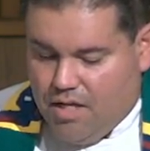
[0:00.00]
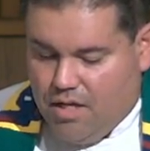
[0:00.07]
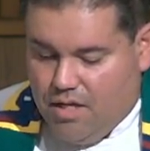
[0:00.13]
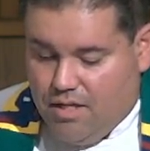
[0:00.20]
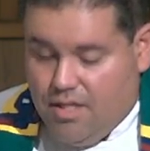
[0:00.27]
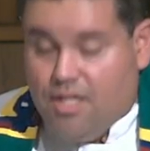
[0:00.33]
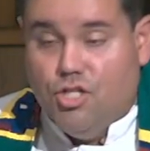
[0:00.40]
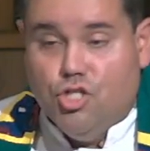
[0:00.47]

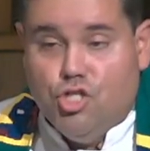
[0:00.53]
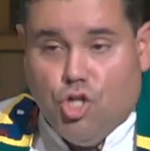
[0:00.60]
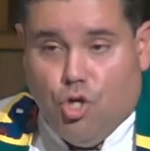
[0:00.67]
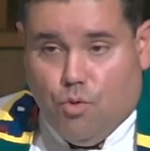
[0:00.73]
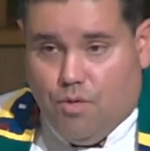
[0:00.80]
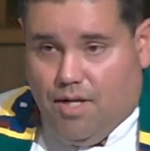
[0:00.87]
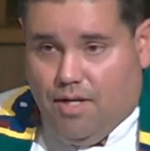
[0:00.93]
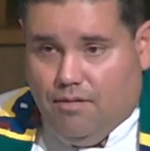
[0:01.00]
in
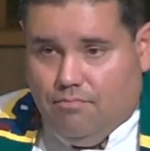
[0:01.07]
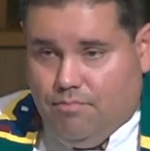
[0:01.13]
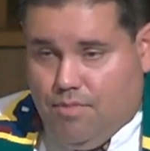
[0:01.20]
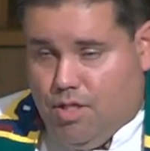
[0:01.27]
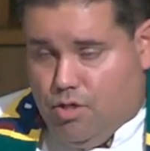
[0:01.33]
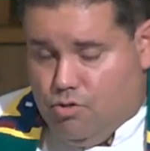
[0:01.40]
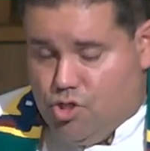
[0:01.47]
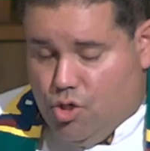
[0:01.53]
Jonah, you
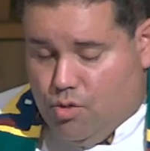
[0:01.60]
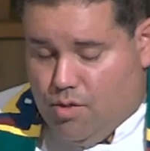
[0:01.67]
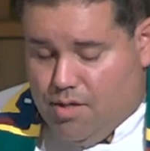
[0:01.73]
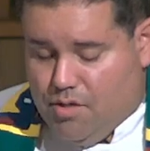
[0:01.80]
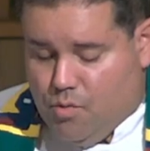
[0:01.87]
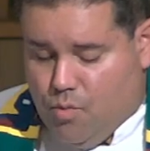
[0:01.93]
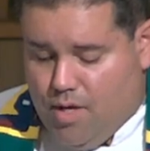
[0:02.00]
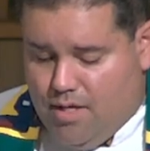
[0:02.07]
know, Jonah and
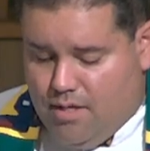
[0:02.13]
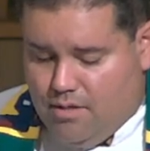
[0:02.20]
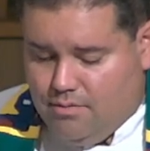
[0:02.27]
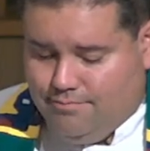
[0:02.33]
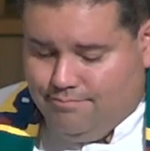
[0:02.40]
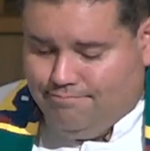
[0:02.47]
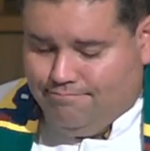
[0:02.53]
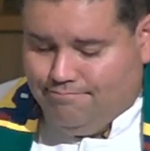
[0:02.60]
the whale,
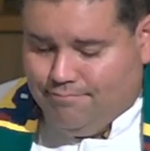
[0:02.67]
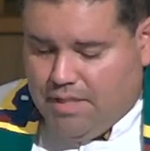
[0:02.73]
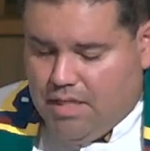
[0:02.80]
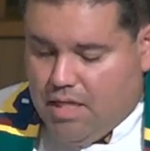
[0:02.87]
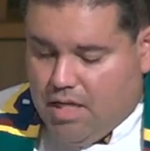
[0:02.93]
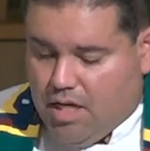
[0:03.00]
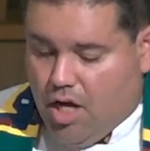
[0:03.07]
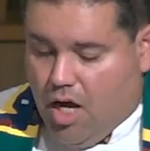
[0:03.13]

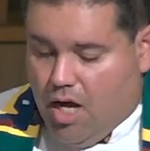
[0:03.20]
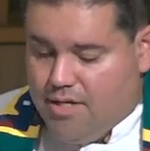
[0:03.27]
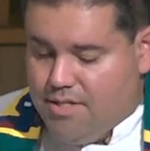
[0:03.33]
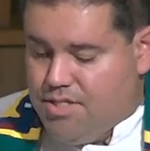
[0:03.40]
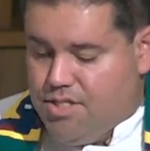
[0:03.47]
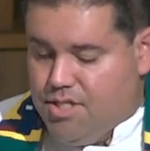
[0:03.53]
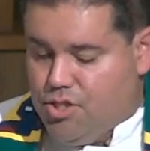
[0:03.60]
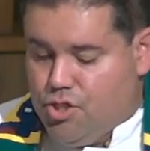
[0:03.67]
God is
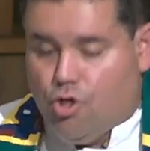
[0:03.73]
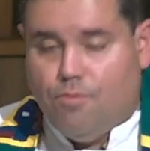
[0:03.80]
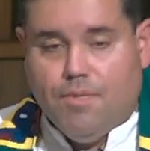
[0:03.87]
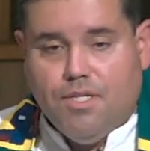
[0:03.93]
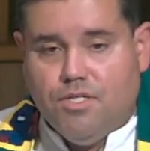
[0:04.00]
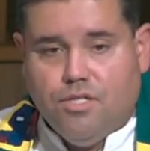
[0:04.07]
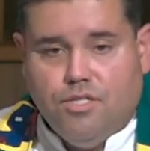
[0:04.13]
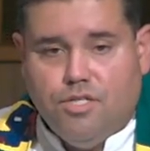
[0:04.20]

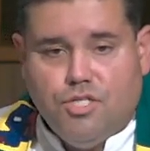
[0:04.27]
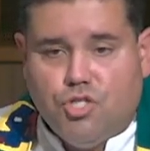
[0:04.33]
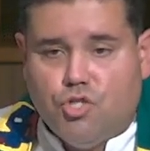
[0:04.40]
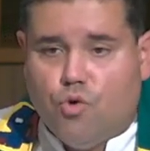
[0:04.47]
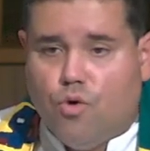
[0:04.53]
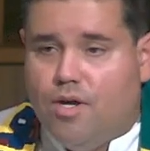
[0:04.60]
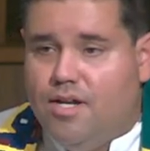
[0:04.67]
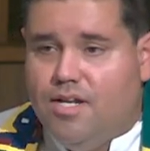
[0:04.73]
determined to
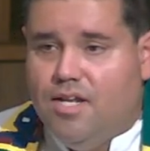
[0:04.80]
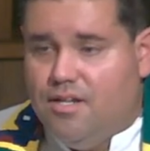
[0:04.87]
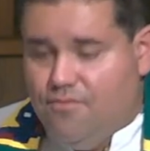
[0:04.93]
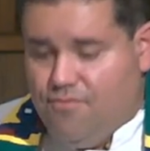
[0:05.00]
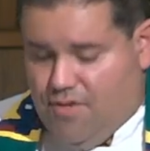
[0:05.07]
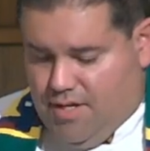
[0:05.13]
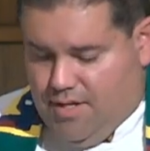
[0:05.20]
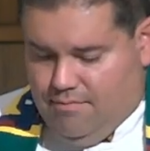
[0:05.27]
destroy
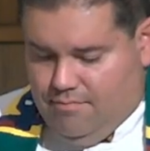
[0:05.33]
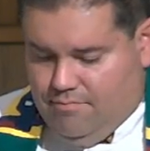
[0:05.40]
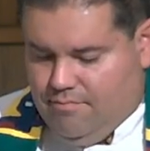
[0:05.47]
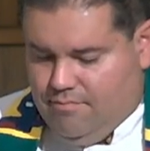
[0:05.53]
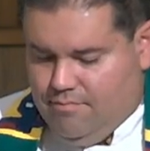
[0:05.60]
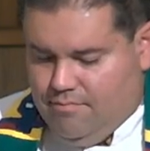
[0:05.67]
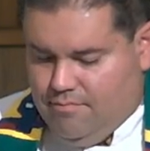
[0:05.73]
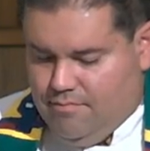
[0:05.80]
Nineveh.
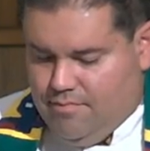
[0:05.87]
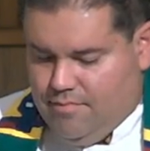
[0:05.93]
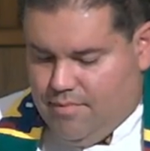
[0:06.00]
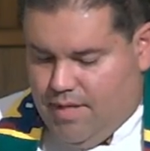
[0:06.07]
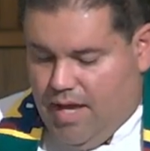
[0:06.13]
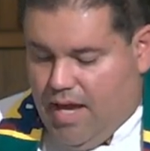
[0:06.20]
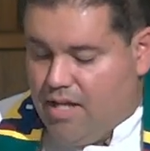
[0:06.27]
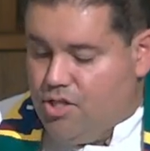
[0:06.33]

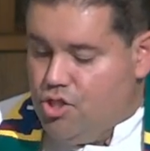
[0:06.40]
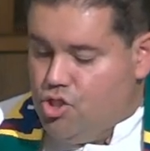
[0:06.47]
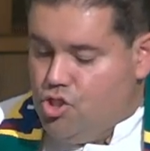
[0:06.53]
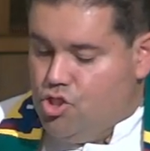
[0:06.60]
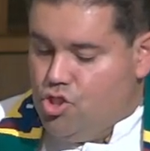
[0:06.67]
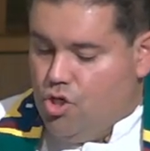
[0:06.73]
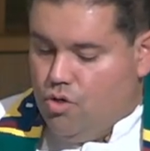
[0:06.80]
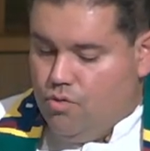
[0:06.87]
And
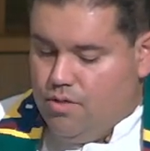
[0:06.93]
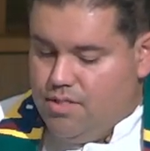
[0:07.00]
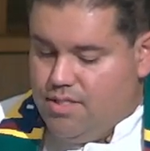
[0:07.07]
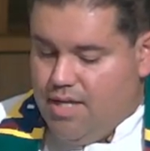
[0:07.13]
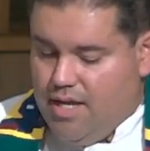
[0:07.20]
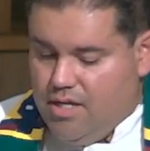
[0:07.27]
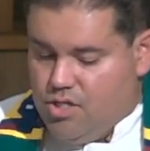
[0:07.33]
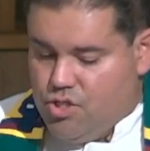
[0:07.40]
Jonah's
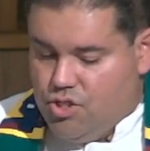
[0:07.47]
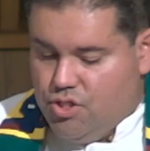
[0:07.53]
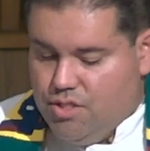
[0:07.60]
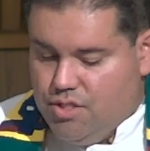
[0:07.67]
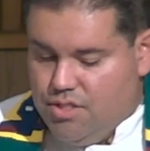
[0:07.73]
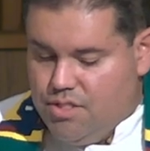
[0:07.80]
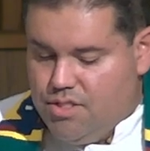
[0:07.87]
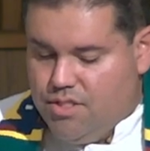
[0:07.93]

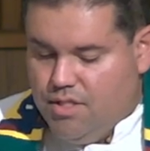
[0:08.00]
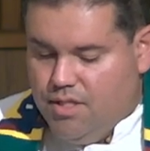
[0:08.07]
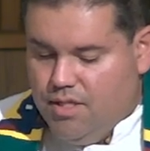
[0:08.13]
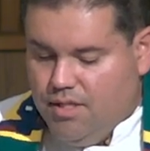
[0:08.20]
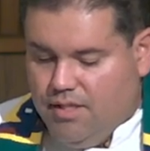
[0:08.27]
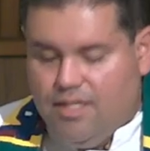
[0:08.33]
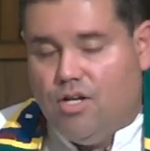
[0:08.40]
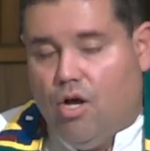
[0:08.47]
actions
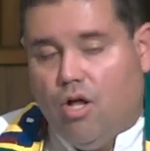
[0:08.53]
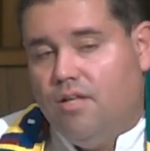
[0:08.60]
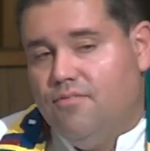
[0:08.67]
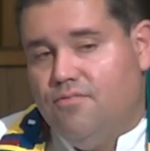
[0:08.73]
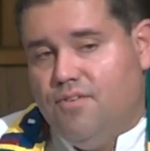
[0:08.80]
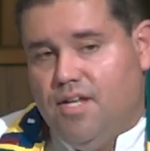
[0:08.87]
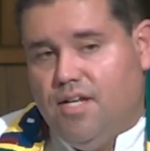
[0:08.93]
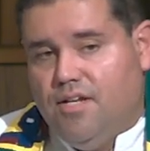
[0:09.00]
lead all of
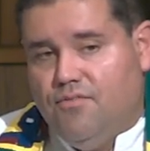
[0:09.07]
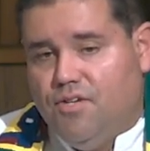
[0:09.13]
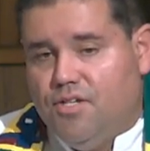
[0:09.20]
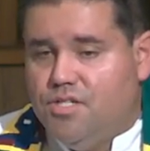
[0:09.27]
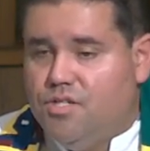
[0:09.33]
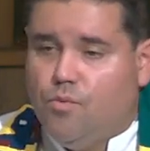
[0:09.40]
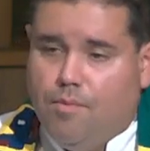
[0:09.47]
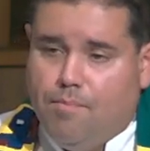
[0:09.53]
Nineveh
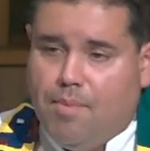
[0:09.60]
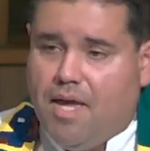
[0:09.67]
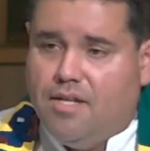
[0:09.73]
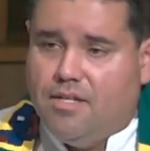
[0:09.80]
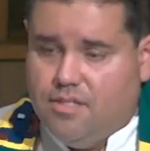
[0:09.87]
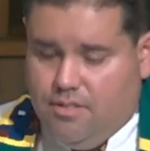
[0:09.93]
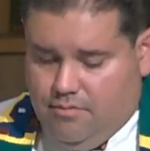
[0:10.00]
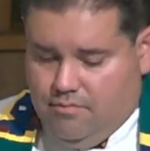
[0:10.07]
to
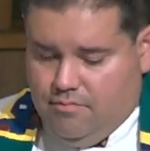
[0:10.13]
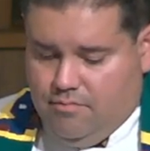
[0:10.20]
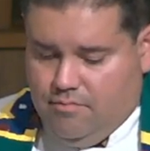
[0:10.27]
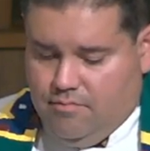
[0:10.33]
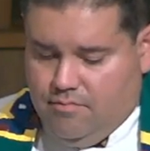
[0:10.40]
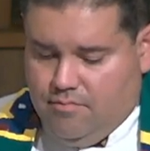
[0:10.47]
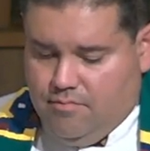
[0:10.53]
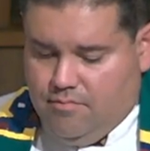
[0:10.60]
repent.
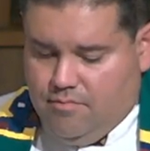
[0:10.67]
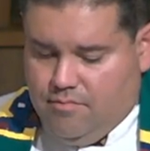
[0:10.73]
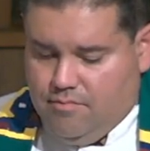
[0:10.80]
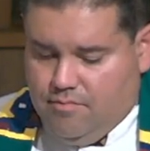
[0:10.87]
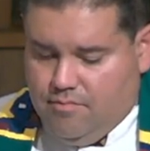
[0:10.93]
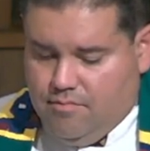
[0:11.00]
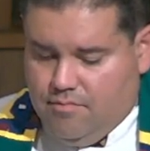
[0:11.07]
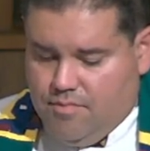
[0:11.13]

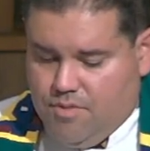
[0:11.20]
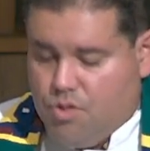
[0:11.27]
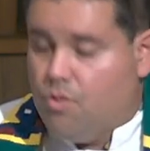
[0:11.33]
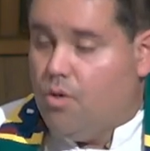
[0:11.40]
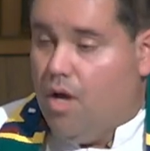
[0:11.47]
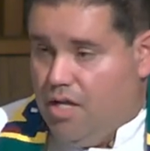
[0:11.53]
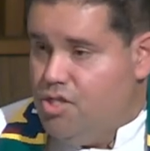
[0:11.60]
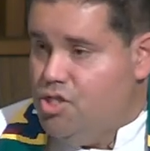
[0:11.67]
So
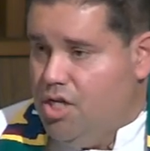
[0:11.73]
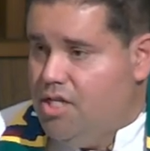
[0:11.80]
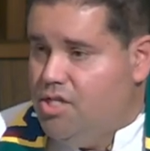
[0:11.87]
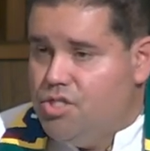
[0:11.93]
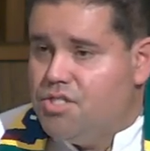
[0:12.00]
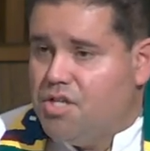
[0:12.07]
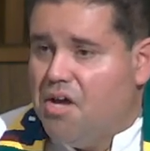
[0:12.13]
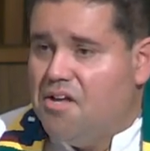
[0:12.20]
God
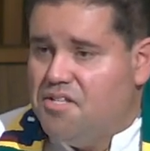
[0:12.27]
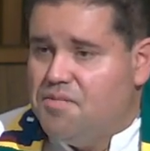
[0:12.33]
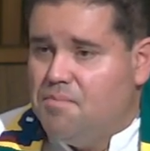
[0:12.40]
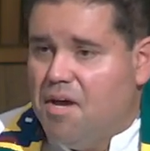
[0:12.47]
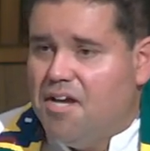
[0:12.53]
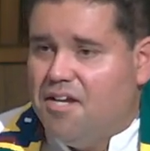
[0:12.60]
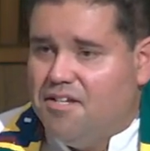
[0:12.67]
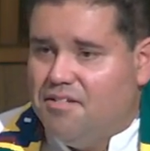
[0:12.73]
changes God's
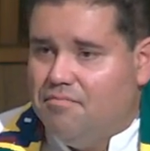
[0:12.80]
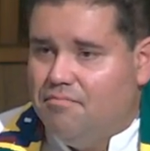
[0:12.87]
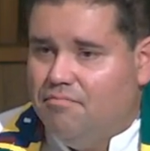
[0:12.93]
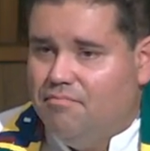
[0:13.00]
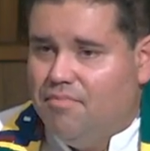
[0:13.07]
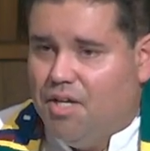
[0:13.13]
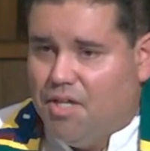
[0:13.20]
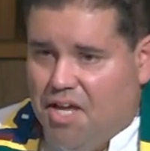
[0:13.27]
mind
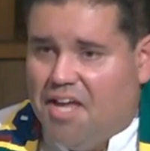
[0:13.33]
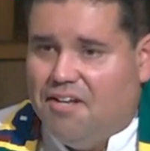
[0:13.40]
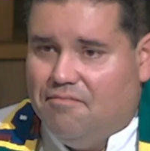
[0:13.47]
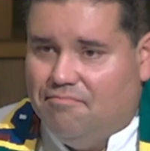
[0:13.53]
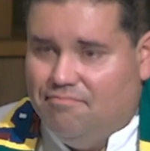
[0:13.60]
again.